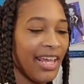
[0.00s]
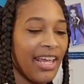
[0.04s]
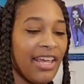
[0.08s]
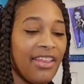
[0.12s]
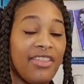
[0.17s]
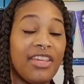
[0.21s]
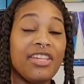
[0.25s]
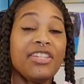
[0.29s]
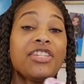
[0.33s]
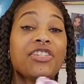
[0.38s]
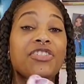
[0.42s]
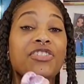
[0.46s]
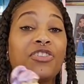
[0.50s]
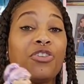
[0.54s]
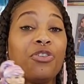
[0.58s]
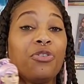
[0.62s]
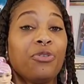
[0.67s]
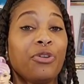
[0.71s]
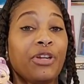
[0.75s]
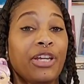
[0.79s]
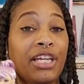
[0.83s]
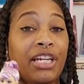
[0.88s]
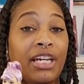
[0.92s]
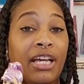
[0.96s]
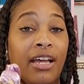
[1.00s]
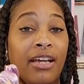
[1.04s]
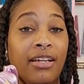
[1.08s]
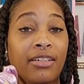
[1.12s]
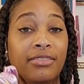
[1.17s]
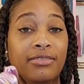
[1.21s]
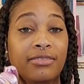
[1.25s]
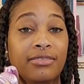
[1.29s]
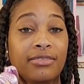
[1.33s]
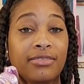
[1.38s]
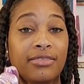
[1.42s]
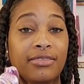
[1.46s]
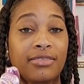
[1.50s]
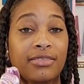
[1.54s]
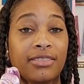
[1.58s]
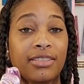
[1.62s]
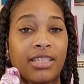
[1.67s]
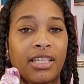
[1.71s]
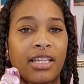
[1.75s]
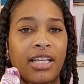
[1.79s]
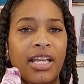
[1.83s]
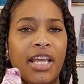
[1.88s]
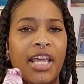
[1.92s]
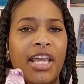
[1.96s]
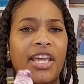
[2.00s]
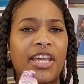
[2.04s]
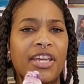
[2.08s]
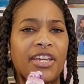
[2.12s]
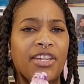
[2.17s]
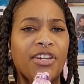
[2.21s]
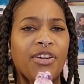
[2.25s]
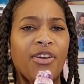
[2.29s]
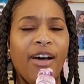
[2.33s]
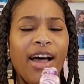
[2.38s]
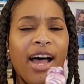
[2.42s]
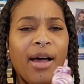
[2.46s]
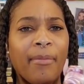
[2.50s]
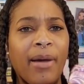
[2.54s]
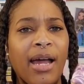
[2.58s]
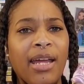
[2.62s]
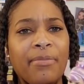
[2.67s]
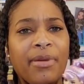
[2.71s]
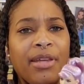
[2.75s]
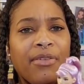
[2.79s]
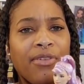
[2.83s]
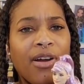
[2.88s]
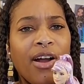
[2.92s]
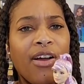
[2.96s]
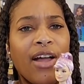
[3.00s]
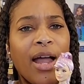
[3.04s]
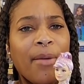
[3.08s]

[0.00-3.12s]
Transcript: This is Karina. You know, I might be wrong.